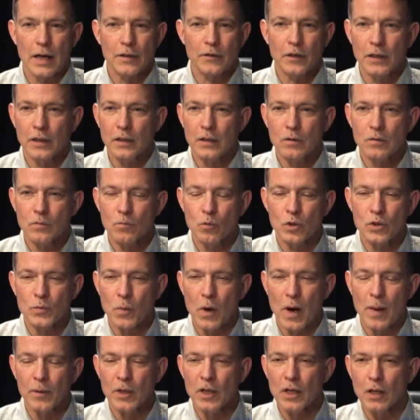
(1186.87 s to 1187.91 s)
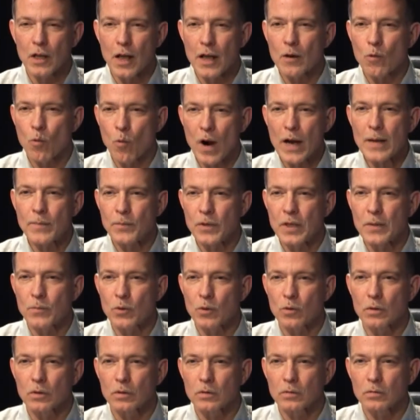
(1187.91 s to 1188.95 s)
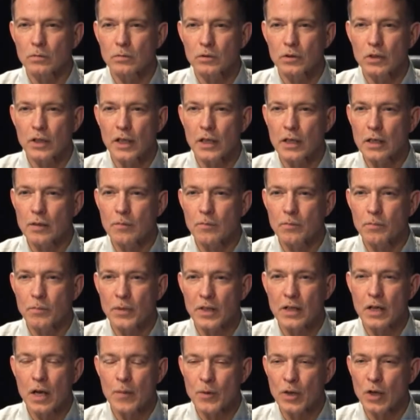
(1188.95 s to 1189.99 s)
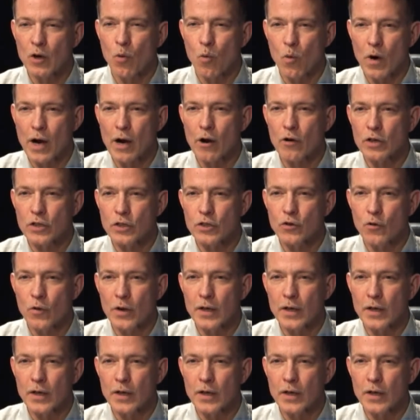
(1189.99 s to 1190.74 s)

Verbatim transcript: I think it was probably a lot of white people getting becoming aware and